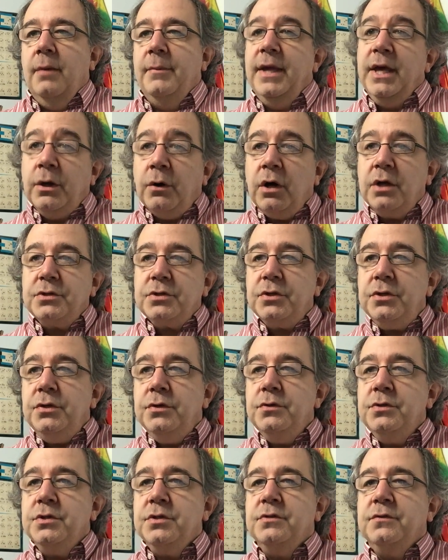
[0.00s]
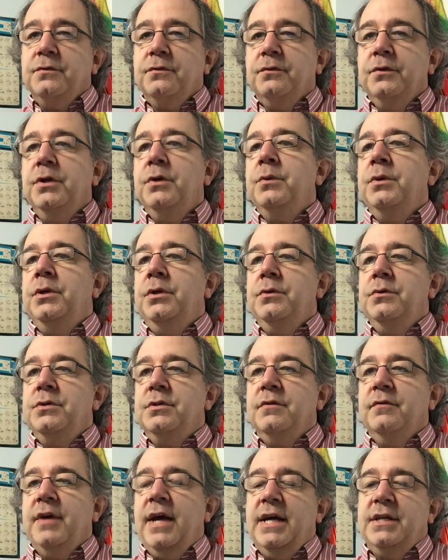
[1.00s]
It also uses frequent
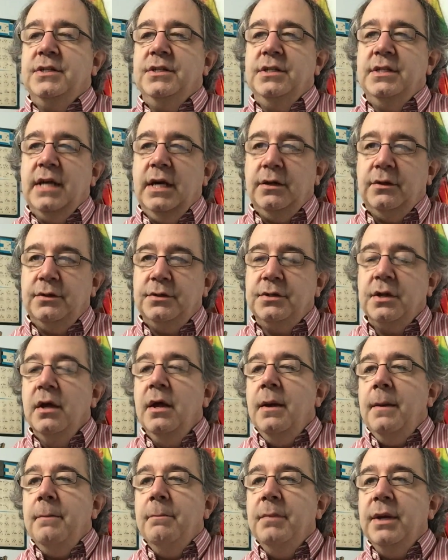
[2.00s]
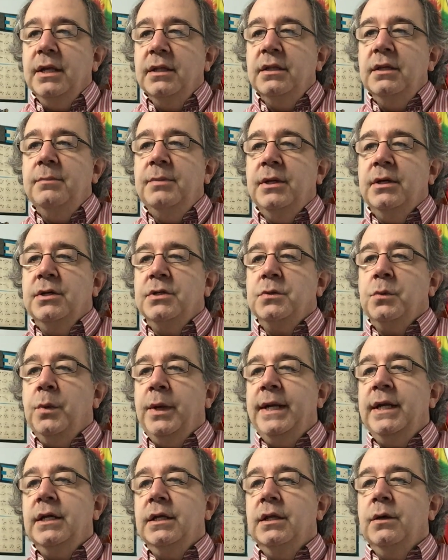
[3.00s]
use of accidentals, mainly because
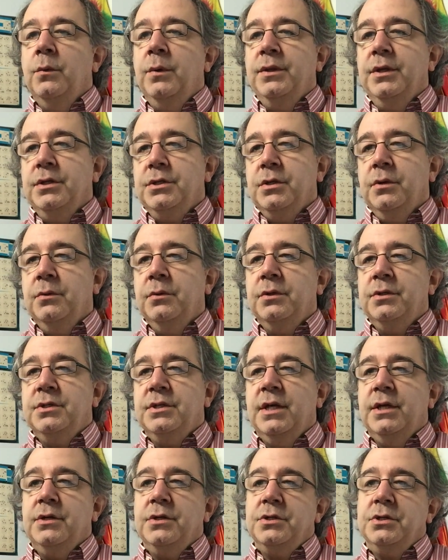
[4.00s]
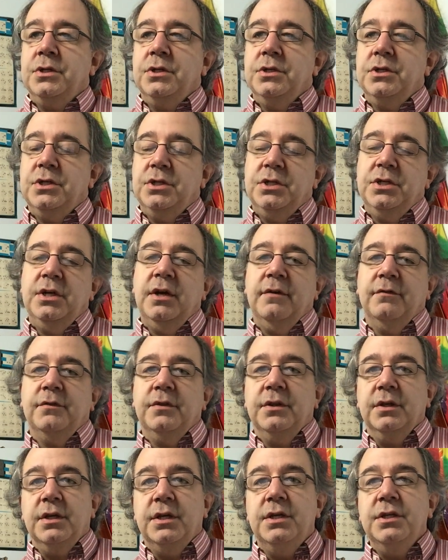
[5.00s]
when the tonal centers
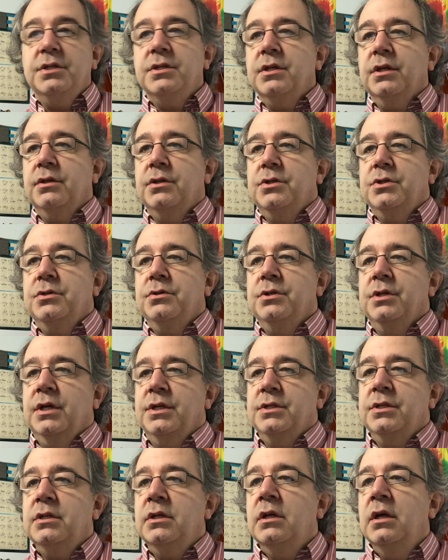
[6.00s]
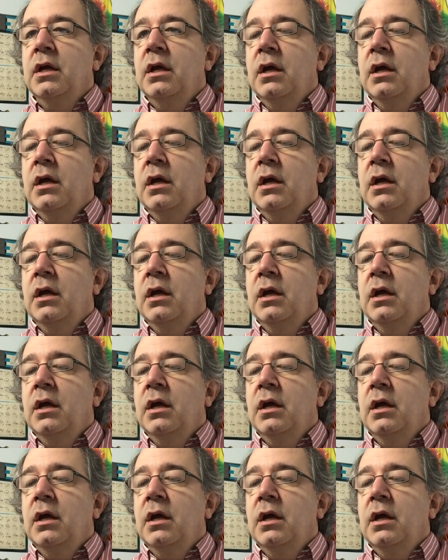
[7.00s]
shift, the key signature doesn't.